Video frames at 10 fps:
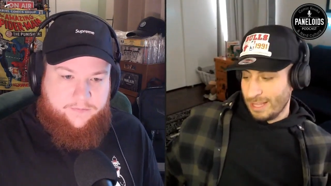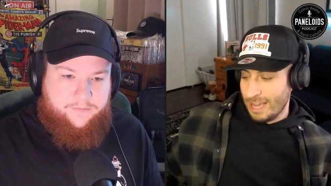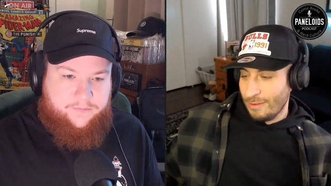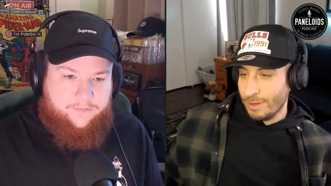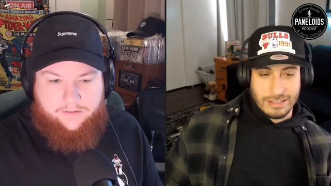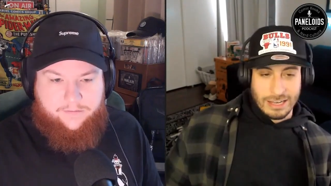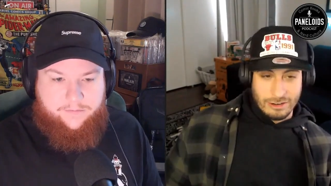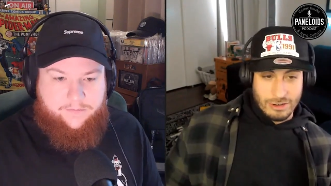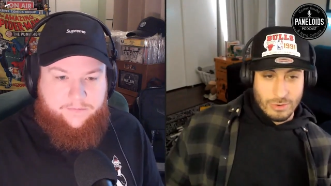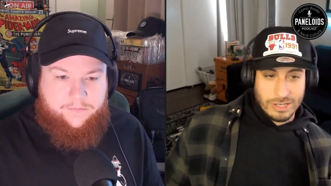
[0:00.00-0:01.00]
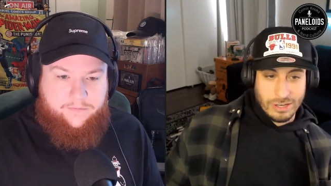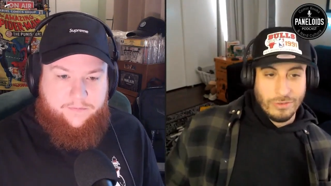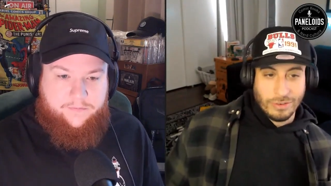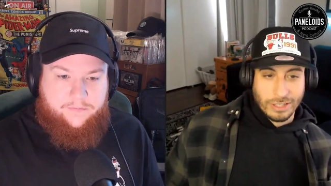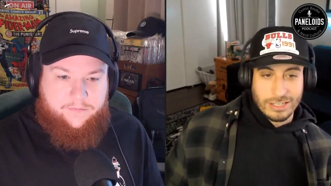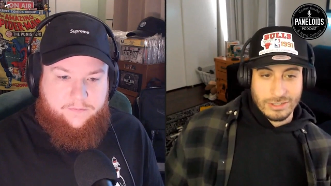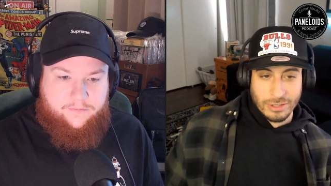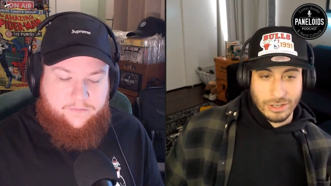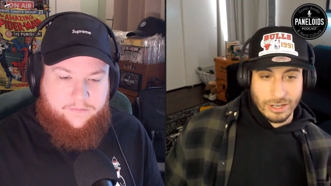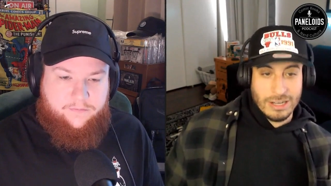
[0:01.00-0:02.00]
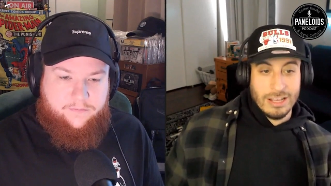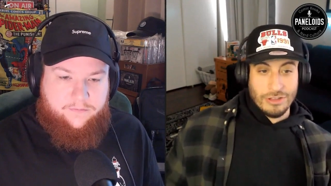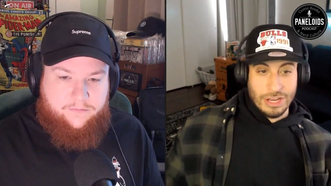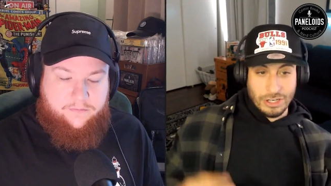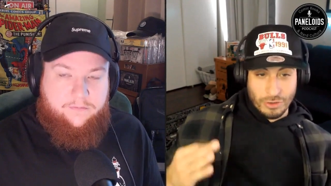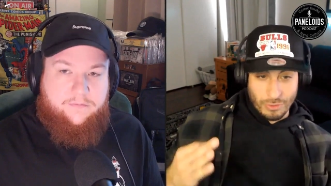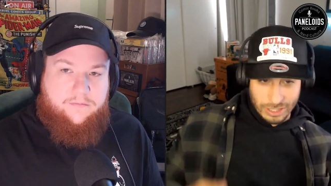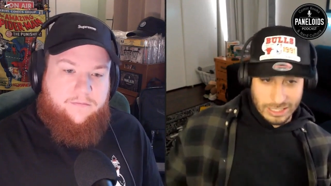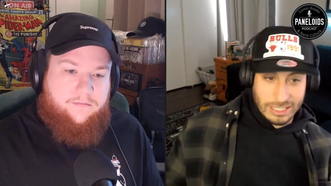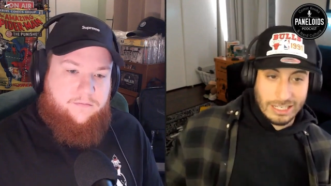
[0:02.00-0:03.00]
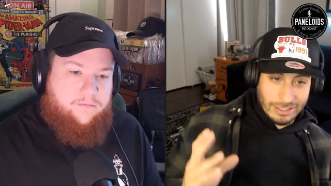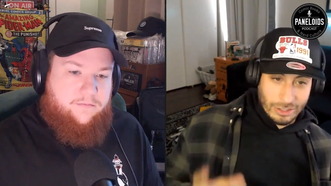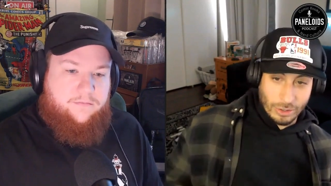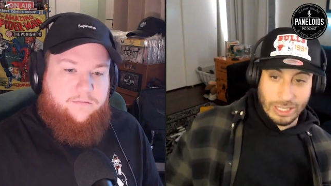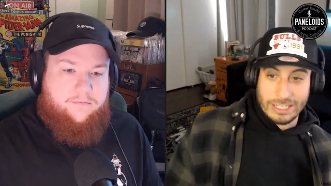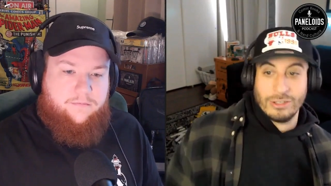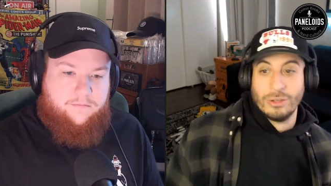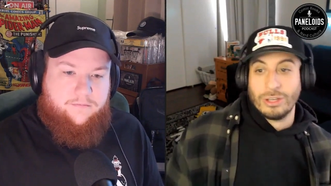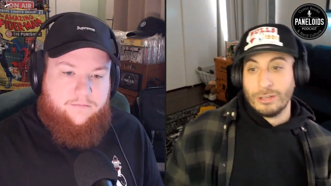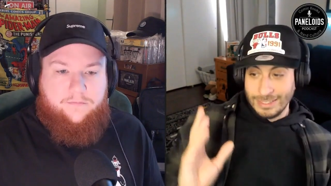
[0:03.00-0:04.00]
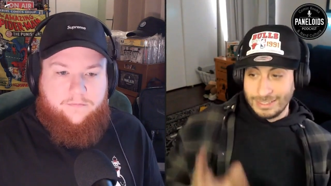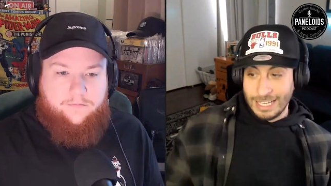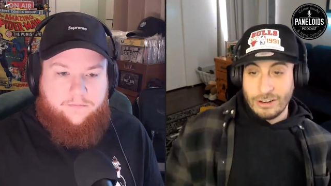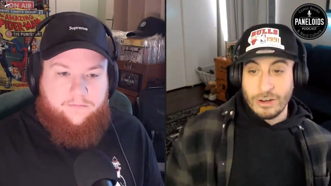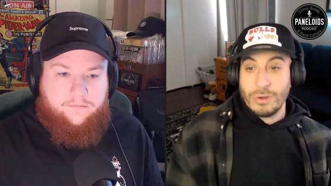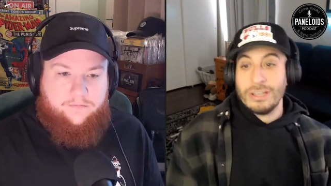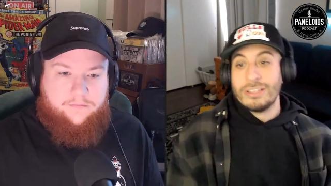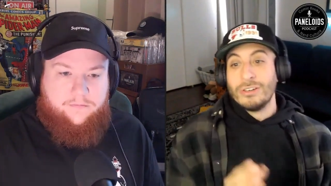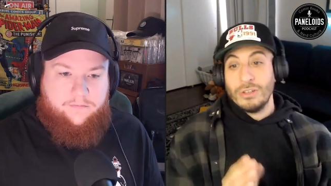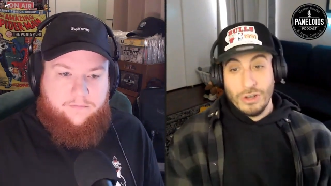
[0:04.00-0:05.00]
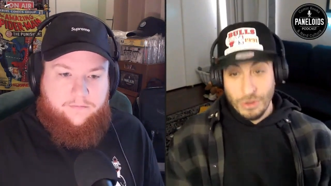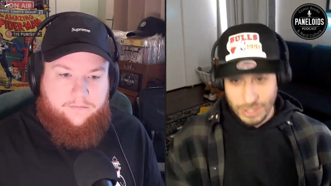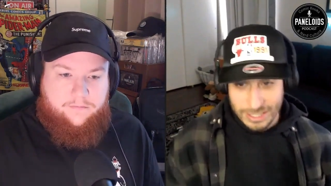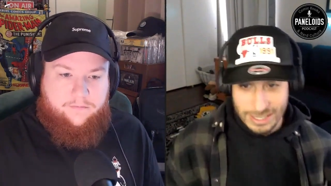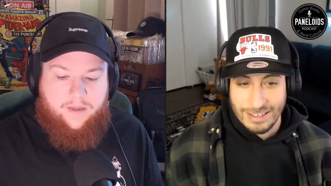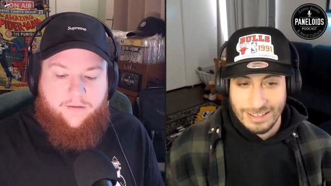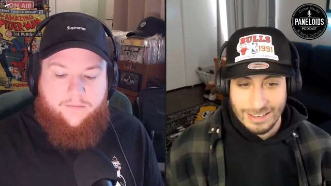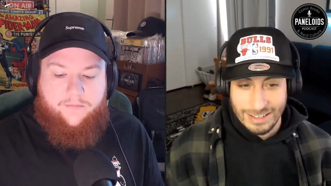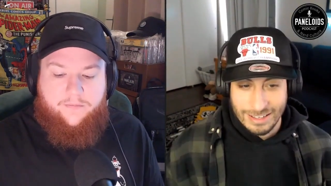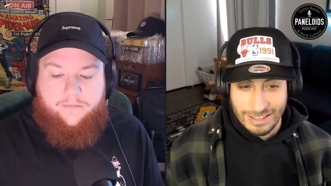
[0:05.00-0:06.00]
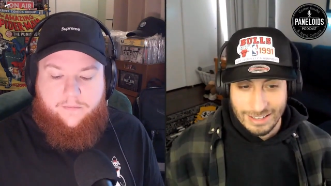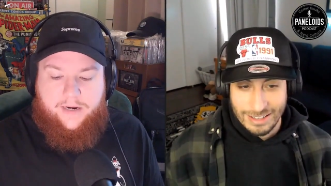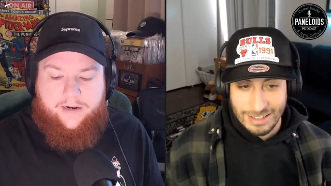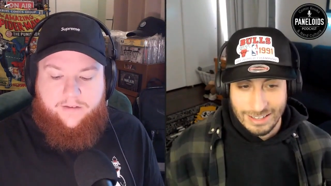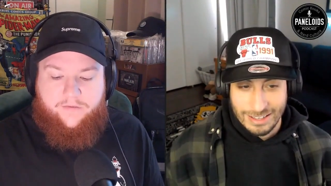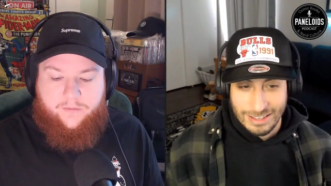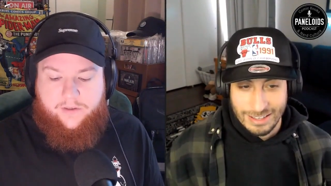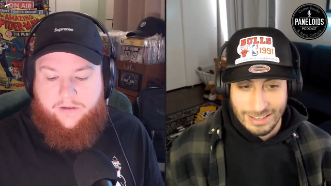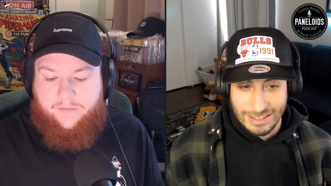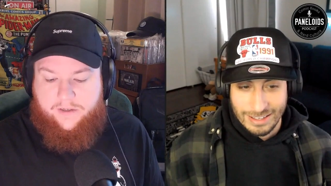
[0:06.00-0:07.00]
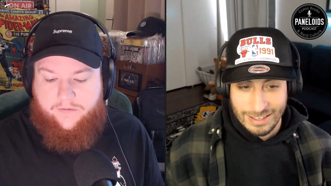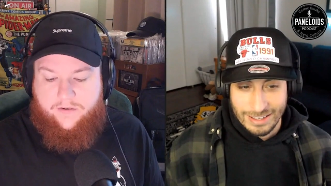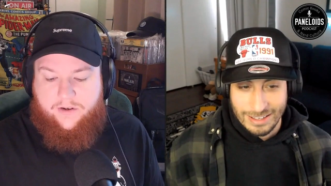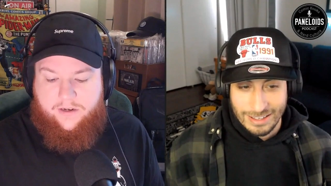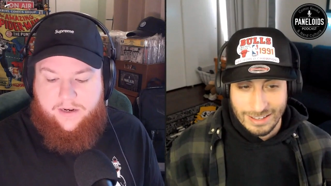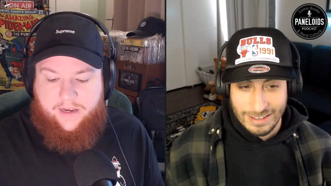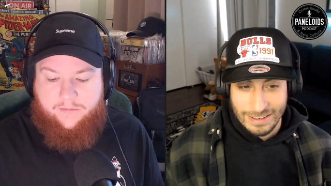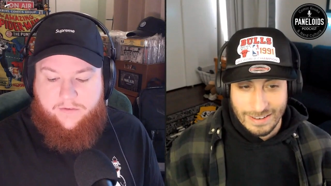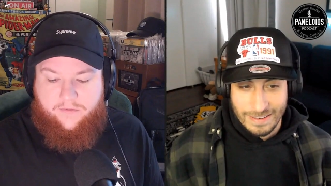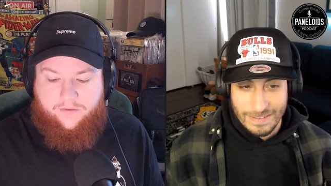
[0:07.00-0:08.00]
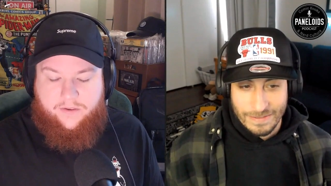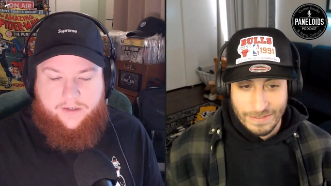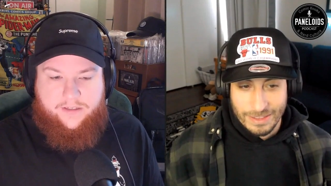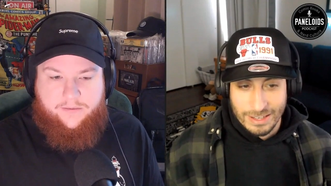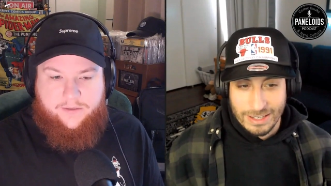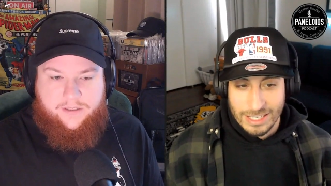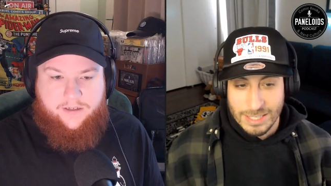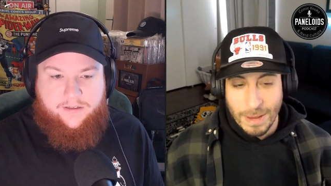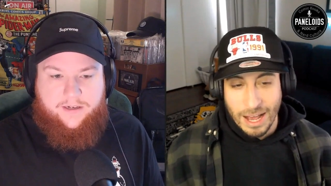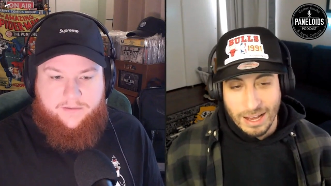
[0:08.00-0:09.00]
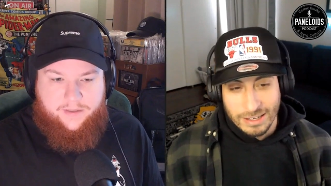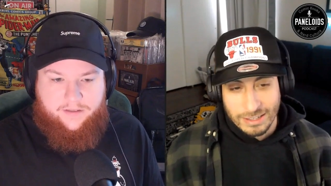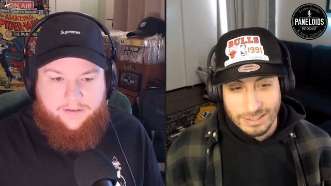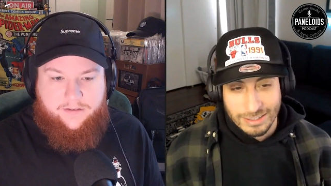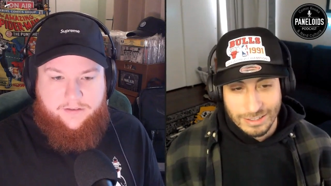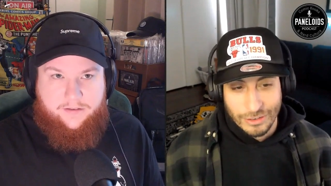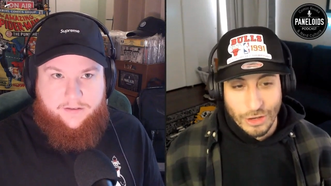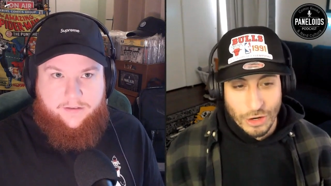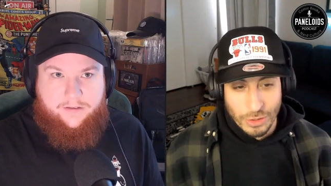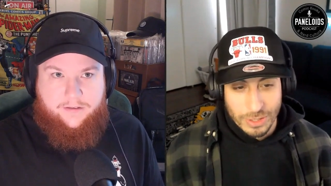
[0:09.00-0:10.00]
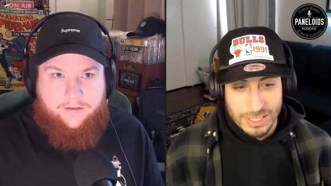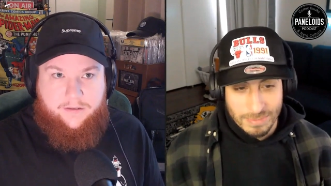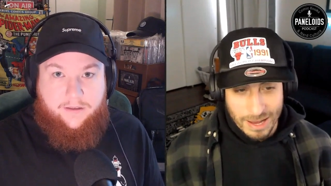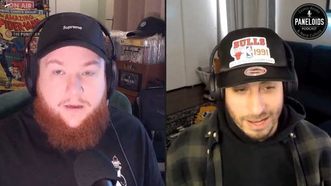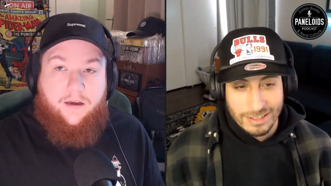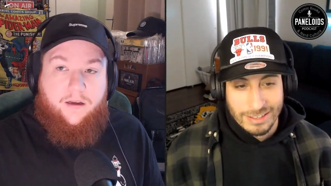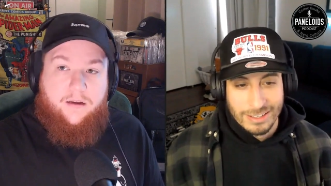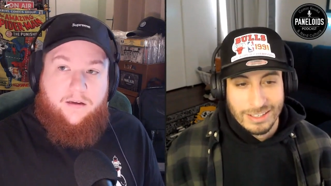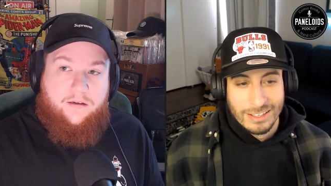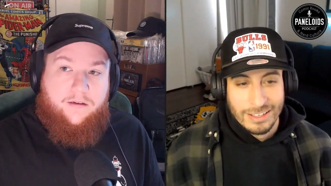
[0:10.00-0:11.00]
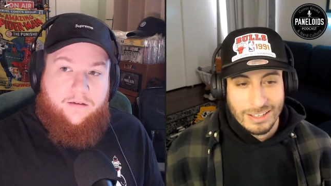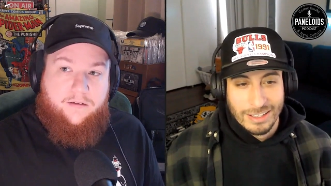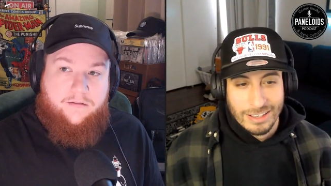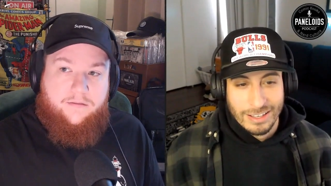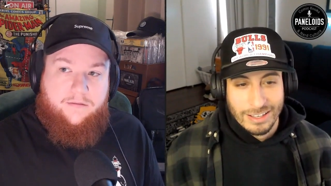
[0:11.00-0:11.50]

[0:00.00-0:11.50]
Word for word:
Speaker 1: that one. Zachary Quinto for Lex Luthor. They should hmm. really mm. do a Lex Luthor. Zachary Quinto, do you know who this is?
Speaker 2: I'm mildly familiar, but if you can name a few things he was Spock. in to help me
Speaker 1: the newest Spock. Oh.